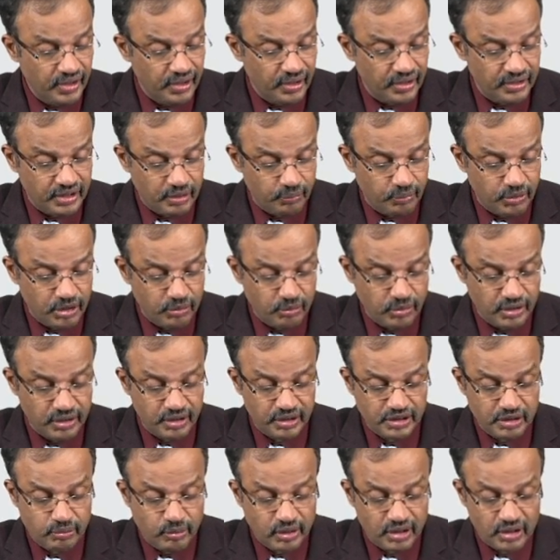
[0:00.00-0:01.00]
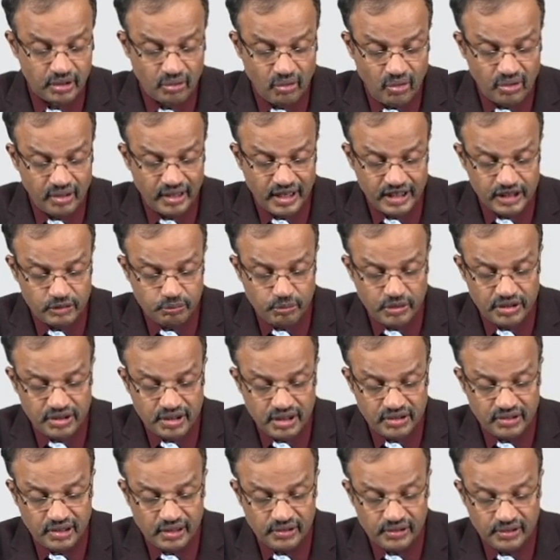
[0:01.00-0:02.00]
It's a B malignancy, but not as much
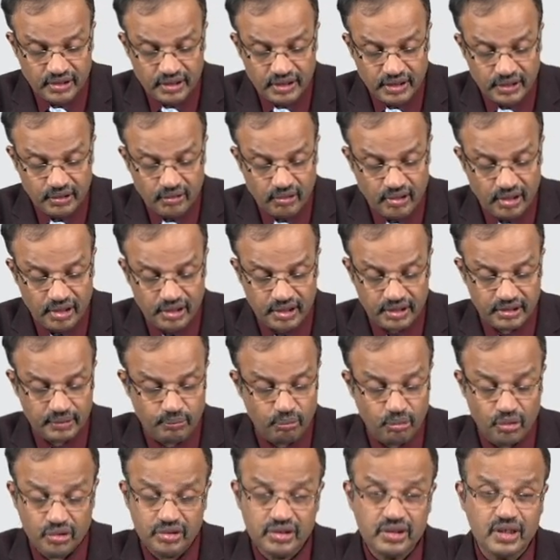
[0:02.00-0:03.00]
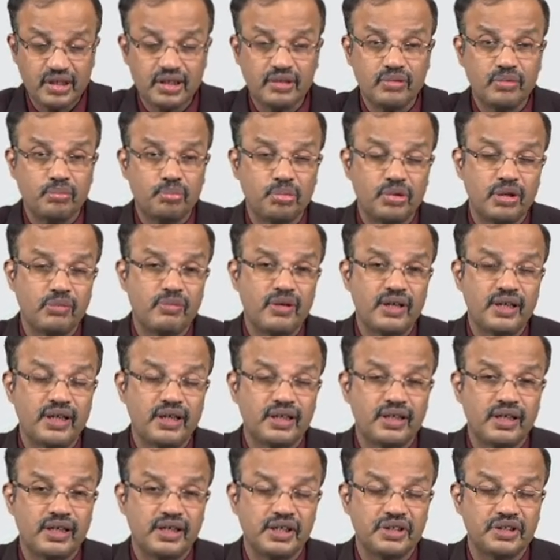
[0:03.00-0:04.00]
as ulcerative colitis. Both are pretty
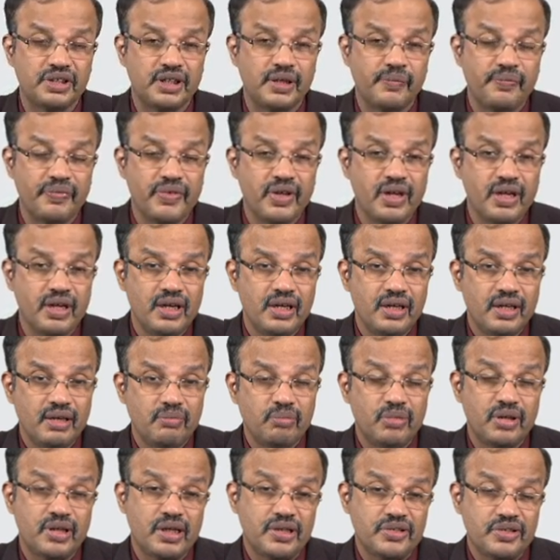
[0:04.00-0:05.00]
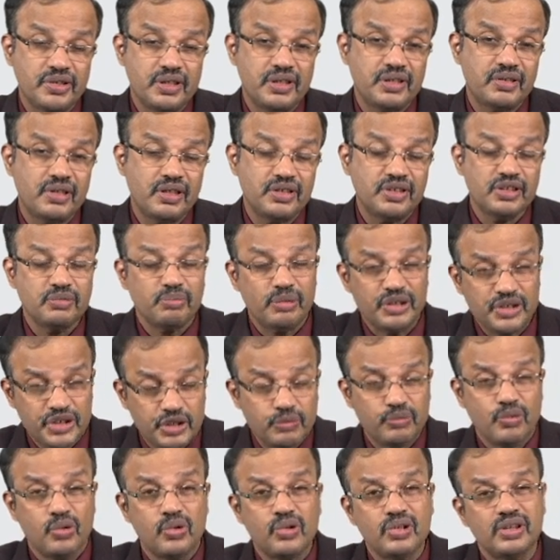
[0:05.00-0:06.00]
malignant condition, but ulcerative colitis is much
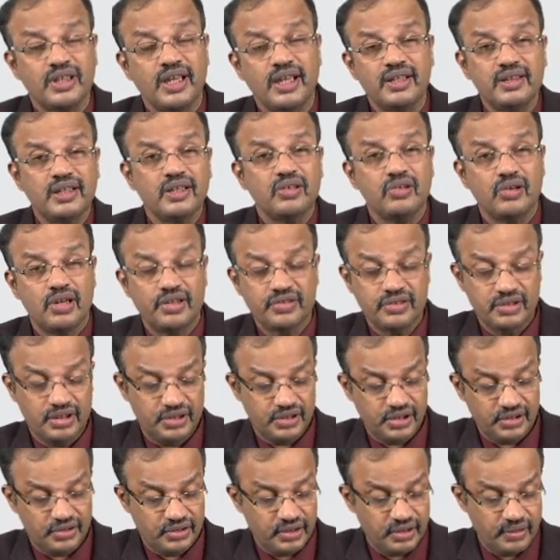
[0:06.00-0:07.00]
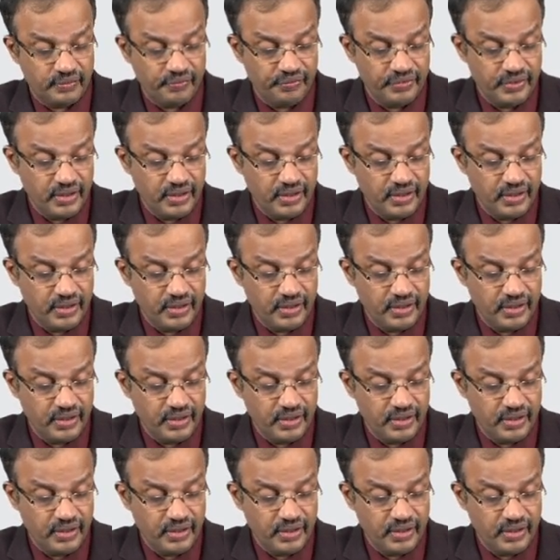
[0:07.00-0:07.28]
more than the Crohn's disease.